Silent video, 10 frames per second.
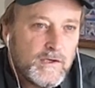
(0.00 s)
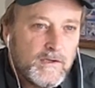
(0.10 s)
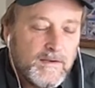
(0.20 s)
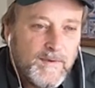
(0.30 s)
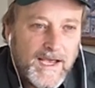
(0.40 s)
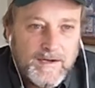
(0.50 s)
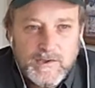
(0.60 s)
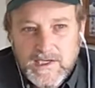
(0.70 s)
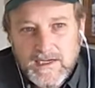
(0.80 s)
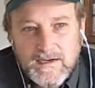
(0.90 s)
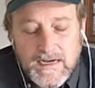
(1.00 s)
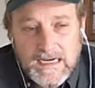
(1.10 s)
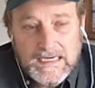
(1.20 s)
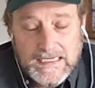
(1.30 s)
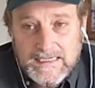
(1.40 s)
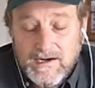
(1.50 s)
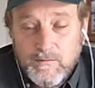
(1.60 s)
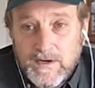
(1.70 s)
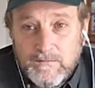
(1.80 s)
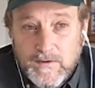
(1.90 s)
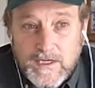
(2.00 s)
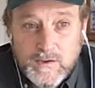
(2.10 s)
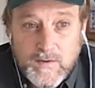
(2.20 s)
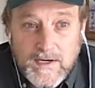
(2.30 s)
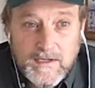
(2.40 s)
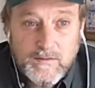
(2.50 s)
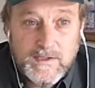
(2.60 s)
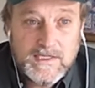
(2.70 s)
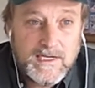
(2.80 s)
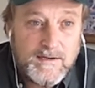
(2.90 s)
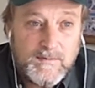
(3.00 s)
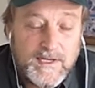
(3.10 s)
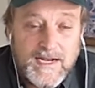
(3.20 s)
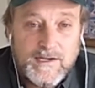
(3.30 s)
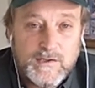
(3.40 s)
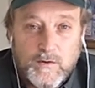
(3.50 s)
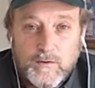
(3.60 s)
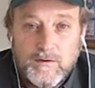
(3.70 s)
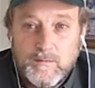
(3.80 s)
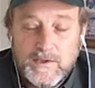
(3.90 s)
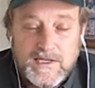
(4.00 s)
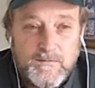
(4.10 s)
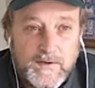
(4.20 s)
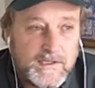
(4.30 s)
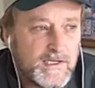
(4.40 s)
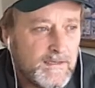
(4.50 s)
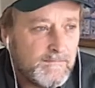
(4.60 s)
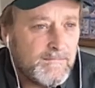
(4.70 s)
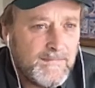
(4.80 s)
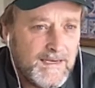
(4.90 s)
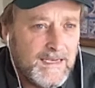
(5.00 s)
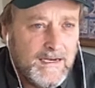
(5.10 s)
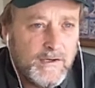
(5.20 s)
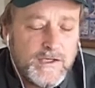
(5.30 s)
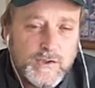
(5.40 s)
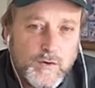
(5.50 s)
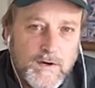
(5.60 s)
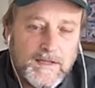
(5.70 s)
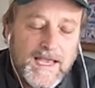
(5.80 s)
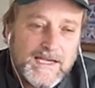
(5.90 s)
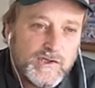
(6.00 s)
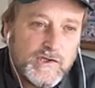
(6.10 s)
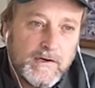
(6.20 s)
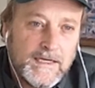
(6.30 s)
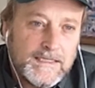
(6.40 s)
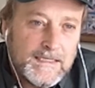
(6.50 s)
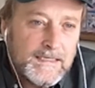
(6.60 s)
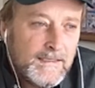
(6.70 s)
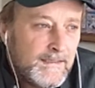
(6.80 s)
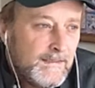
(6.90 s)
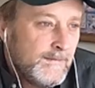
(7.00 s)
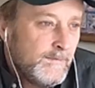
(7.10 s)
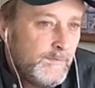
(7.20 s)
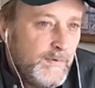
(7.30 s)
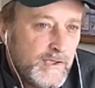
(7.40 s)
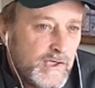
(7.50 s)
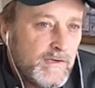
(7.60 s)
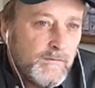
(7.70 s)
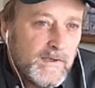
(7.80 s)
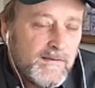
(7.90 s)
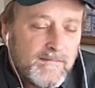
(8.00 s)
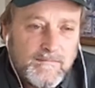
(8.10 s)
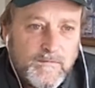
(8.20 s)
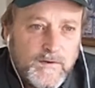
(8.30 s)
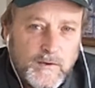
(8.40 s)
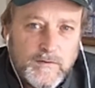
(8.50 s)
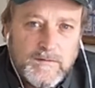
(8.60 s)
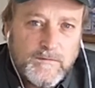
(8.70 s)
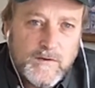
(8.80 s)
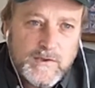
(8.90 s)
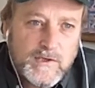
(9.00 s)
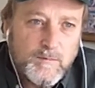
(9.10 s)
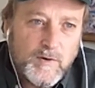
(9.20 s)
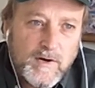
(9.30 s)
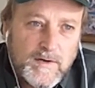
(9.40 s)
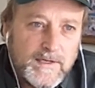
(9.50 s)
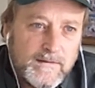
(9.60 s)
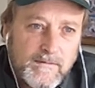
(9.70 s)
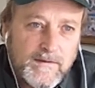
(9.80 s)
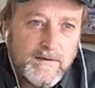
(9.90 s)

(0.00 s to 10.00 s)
certainly matters. And what if you get traded to a team that has horrible defense, like Detroit last year, pitching with Fielder at first, Cabrera at